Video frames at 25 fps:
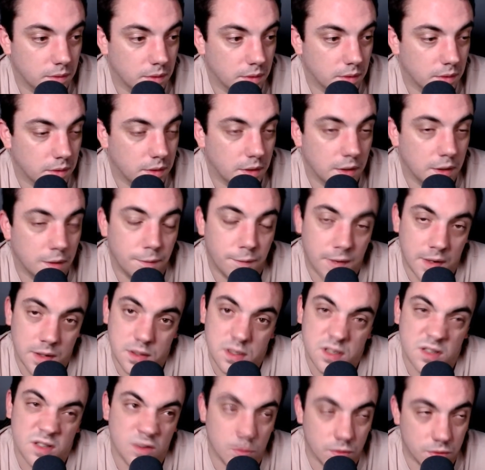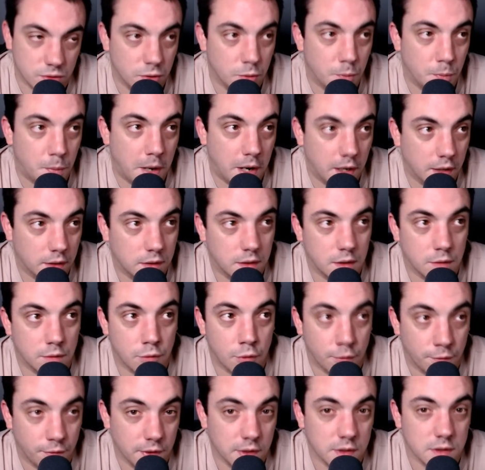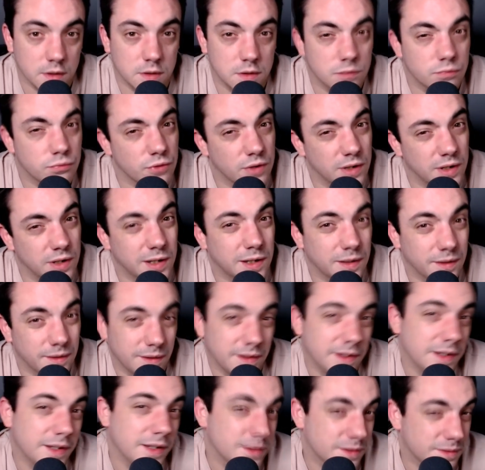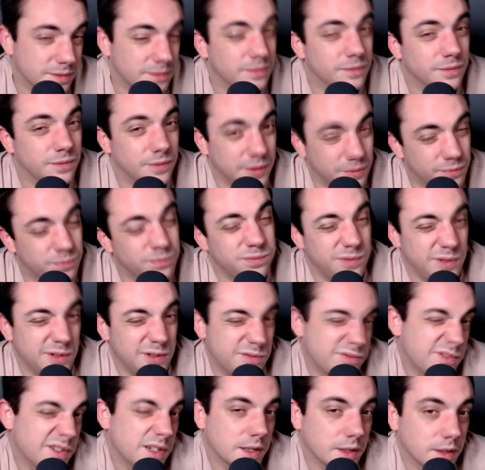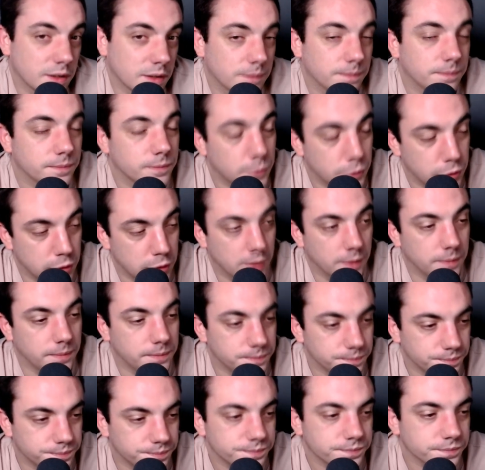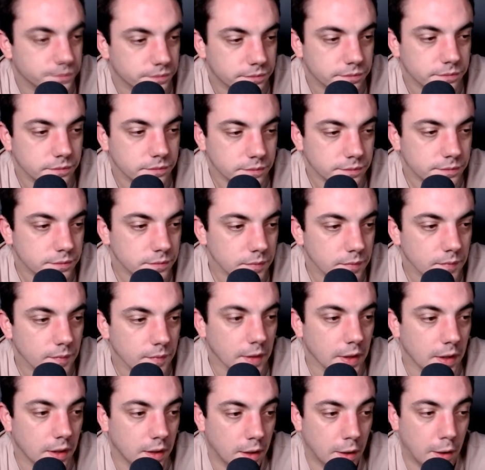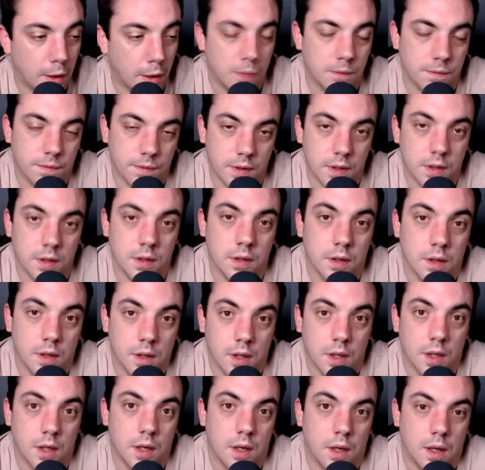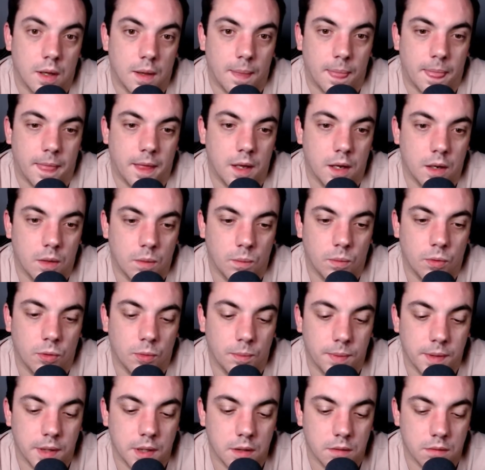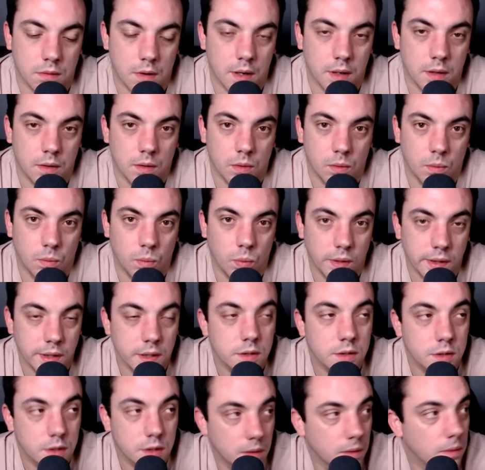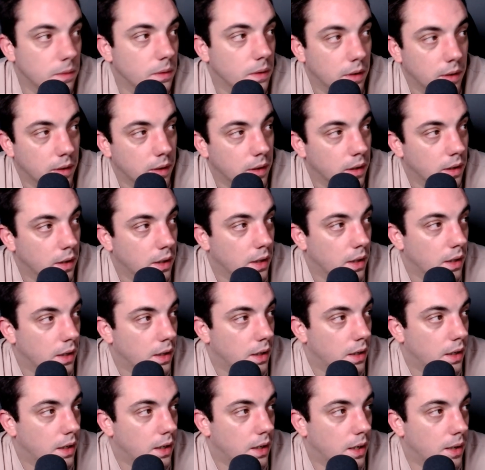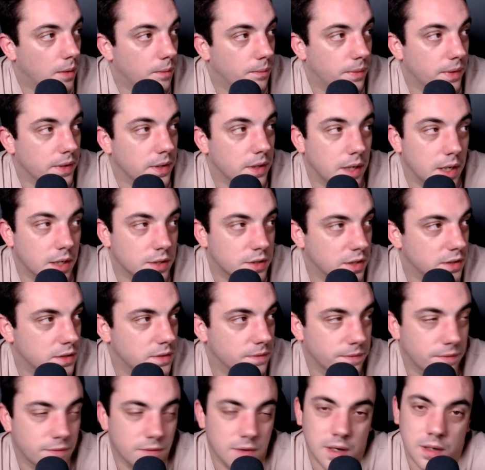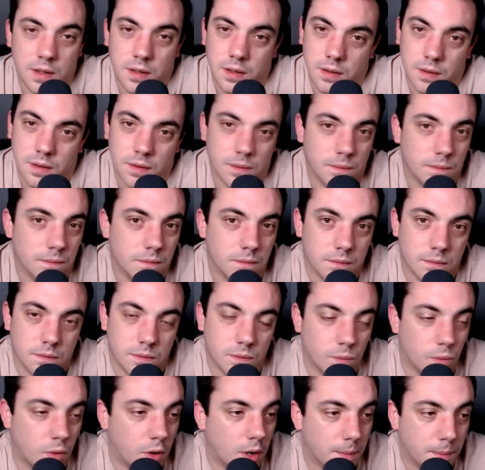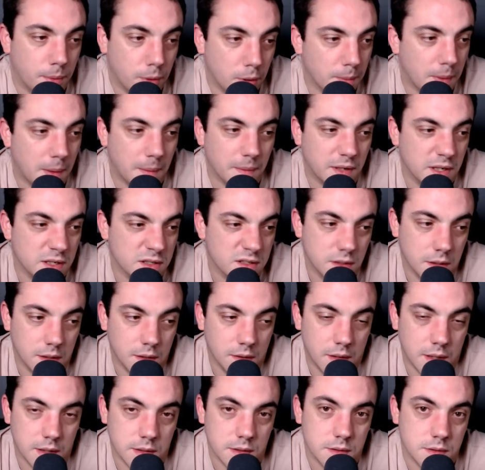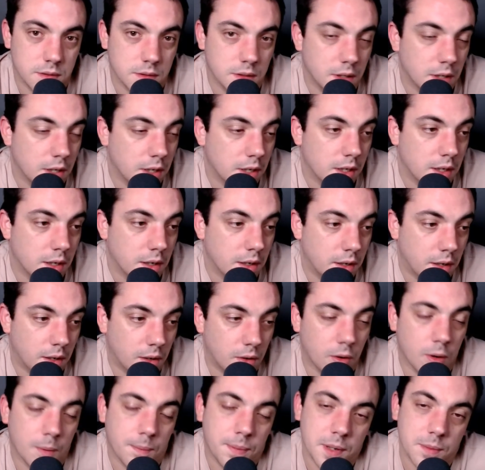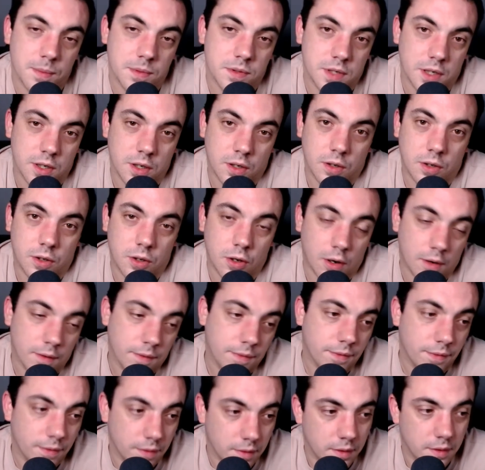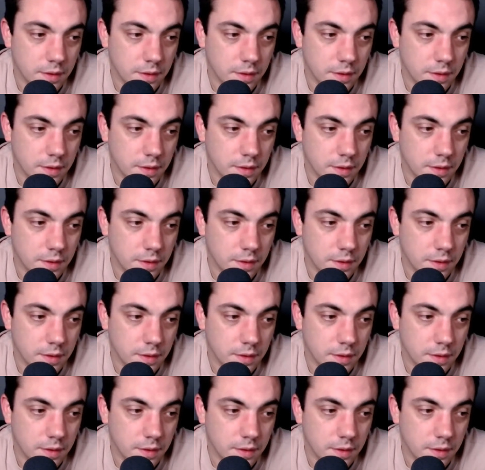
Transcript: Defense is not too bad. Their offense is really is is is really good. So yeah, hopefully that uh, will be great on week two. Um, but yeah, Jason Ferrant, why put him up against the Lions? A lot of people say Goff